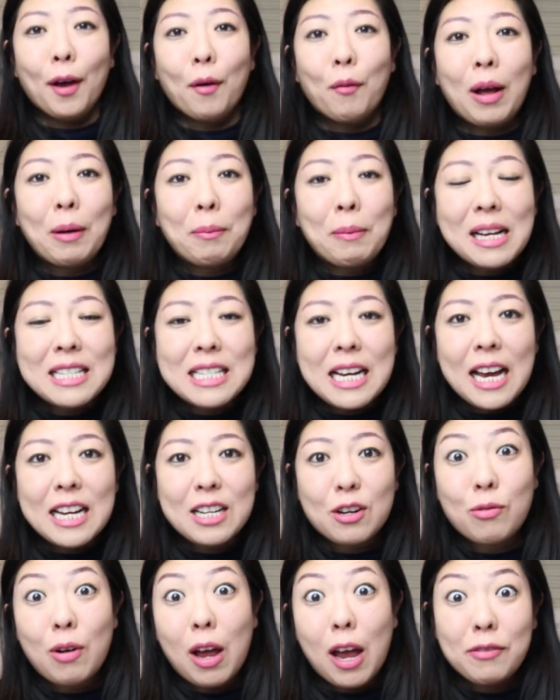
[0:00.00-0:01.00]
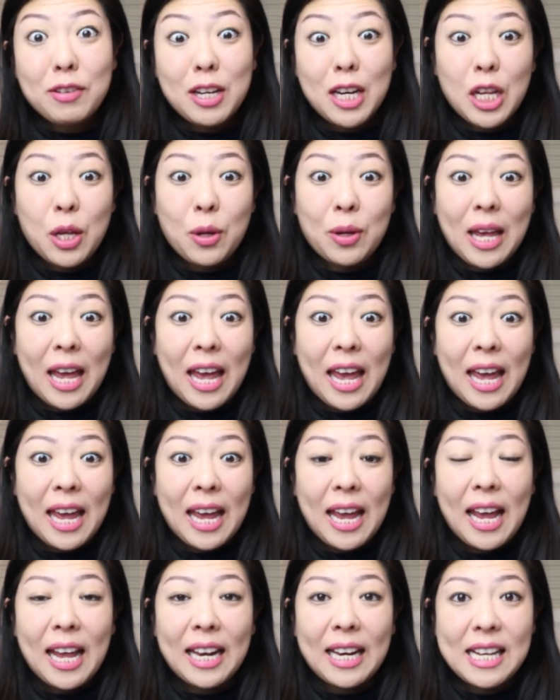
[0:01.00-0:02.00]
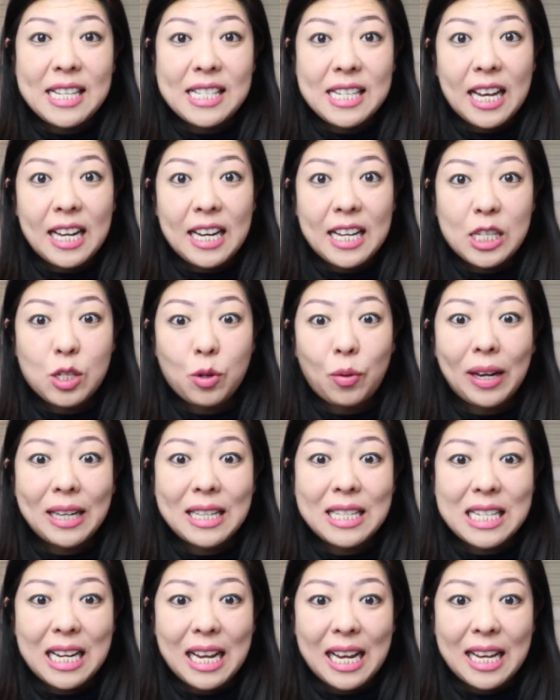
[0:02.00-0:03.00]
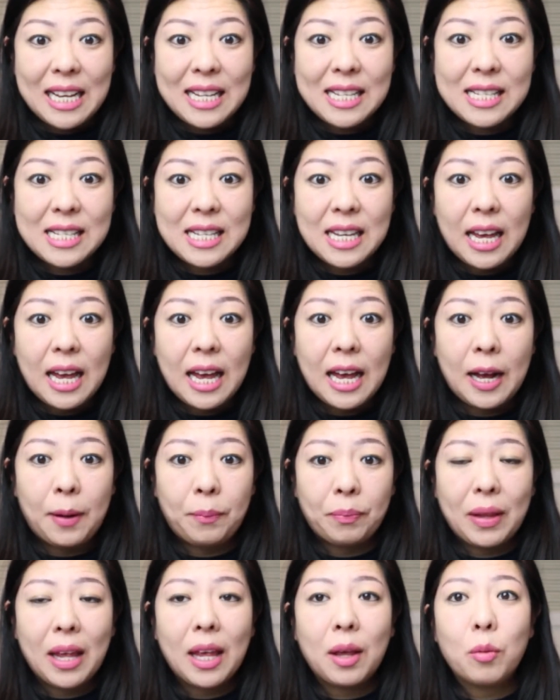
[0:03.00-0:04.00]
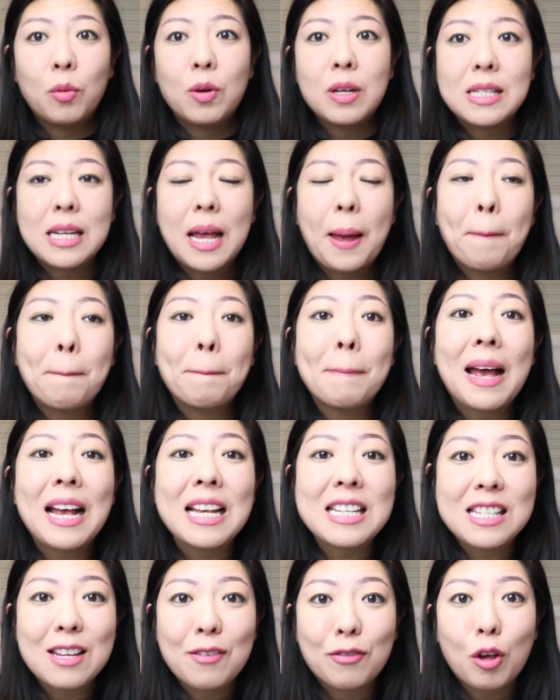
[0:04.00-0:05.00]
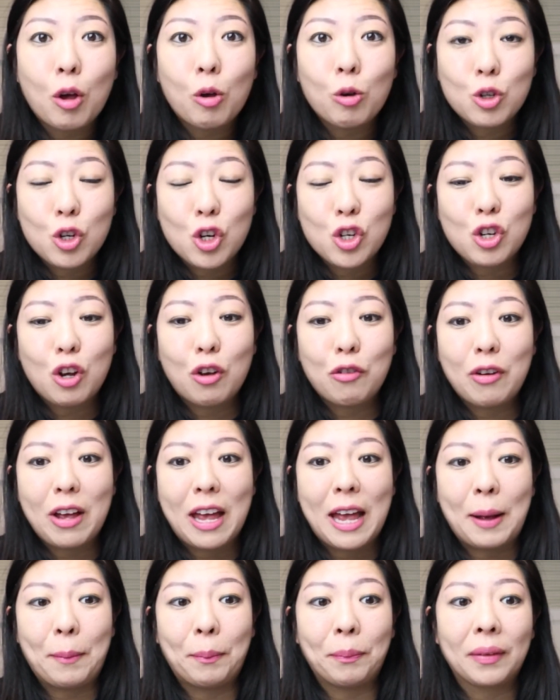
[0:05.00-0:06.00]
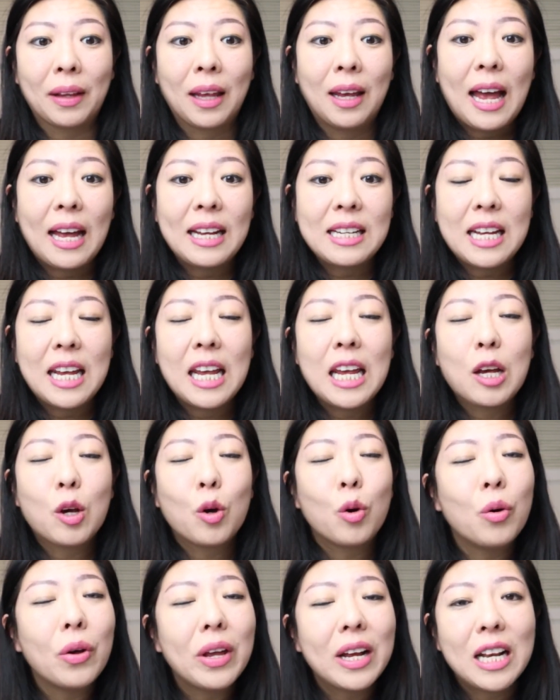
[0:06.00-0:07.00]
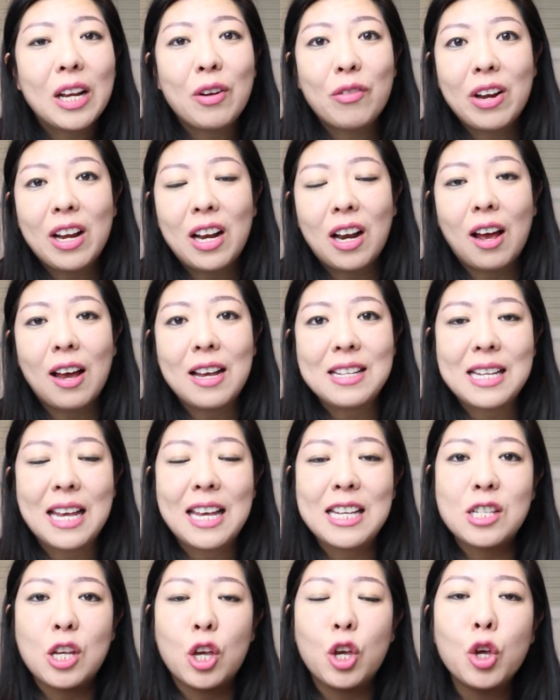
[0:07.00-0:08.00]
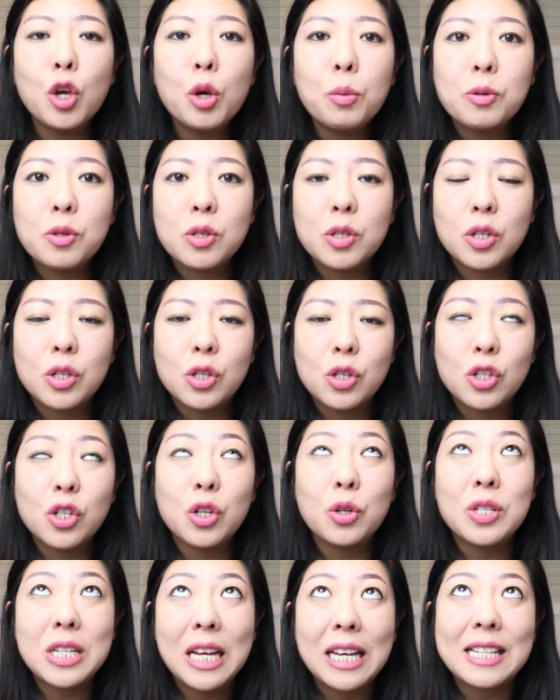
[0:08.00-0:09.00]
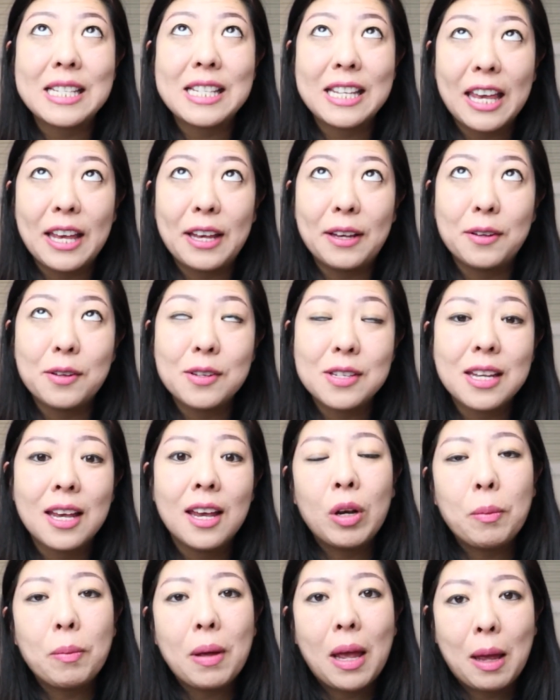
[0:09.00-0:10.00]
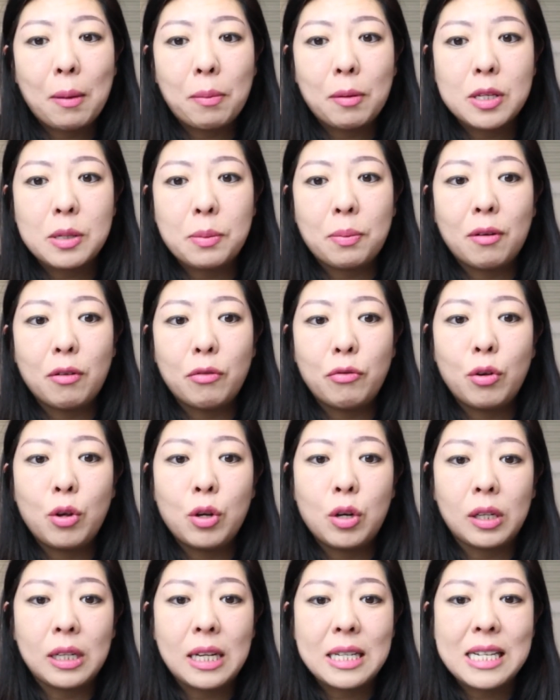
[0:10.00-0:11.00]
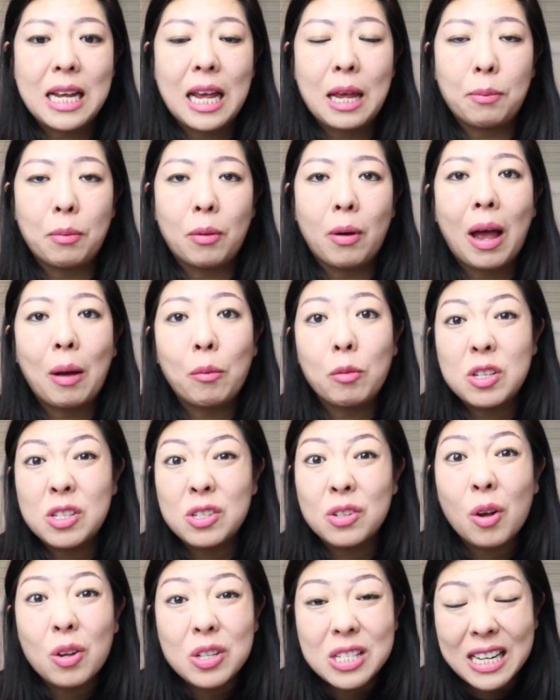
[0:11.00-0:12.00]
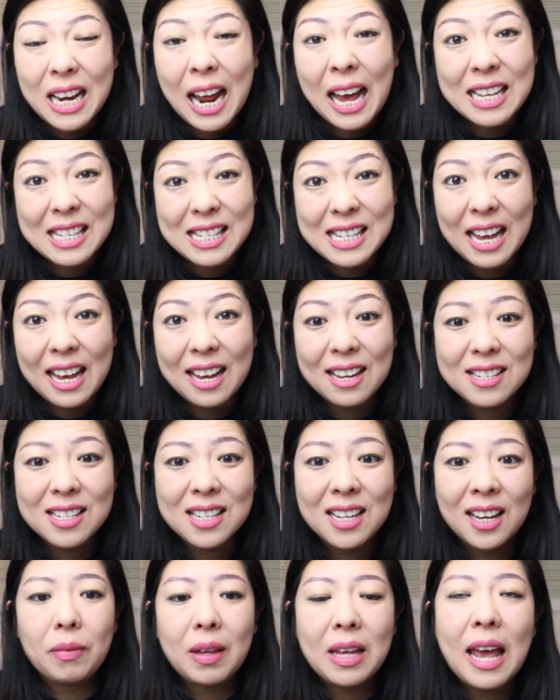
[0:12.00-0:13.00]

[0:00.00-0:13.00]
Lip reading: When my dad arrived in the UK in his early 20s, it was a massive culture shock for him, and he quickly realised that his hoops shooting skills wouldn't be able to put food on the table and was not an asset.